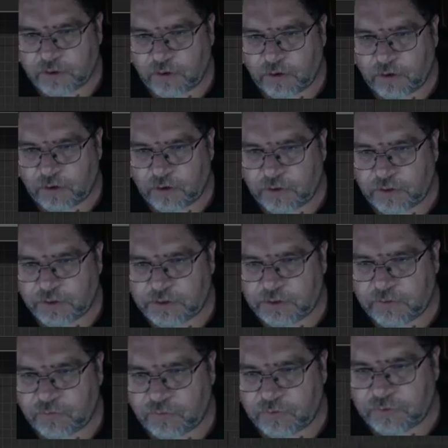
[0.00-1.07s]
on is
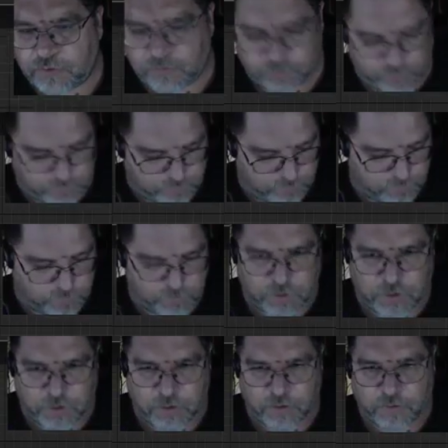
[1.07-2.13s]
equal to
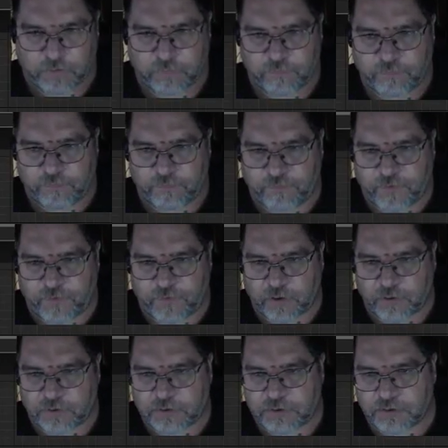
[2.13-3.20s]

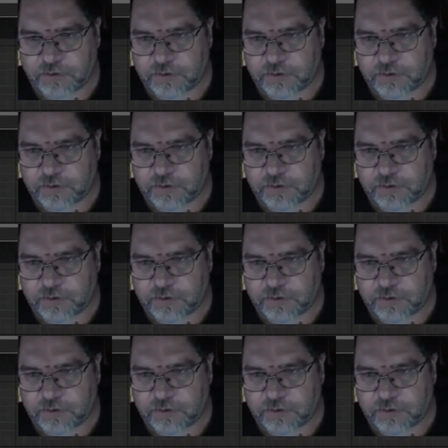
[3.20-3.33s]
false